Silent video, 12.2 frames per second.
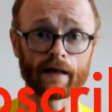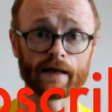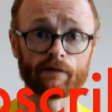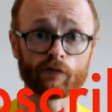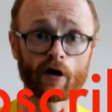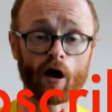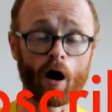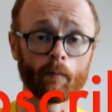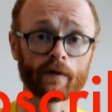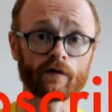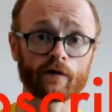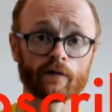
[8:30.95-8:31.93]
leave a
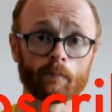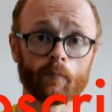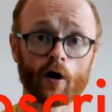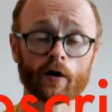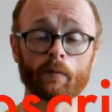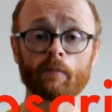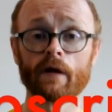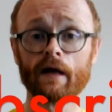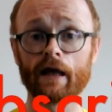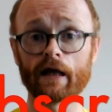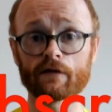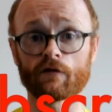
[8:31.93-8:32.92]
comment at the bottom,
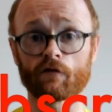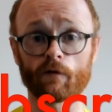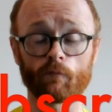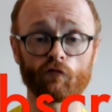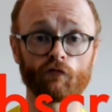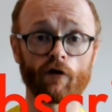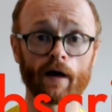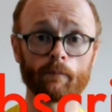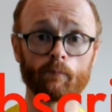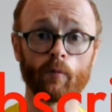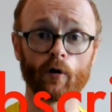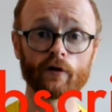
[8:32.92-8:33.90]
hit the
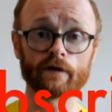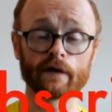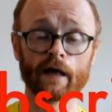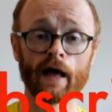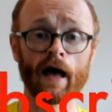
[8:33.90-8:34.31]
subscribe button,